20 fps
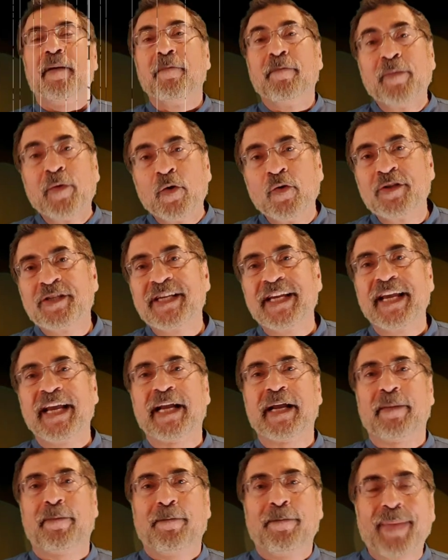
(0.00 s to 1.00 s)

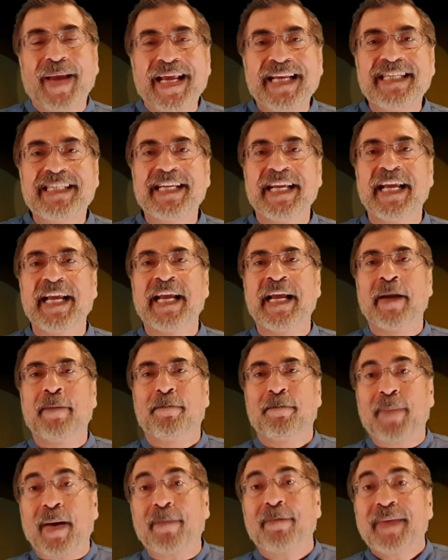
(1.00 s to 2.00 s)
music, painting,
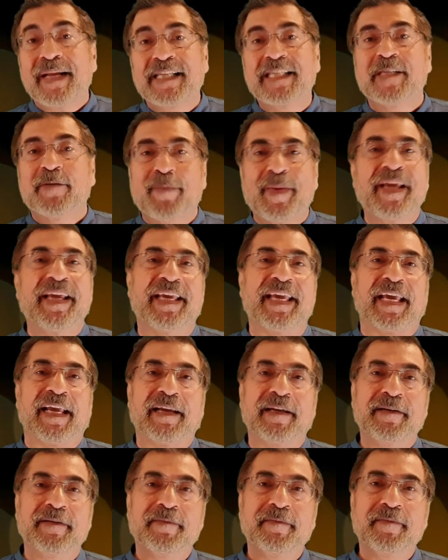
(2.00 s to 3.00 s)
public speaking.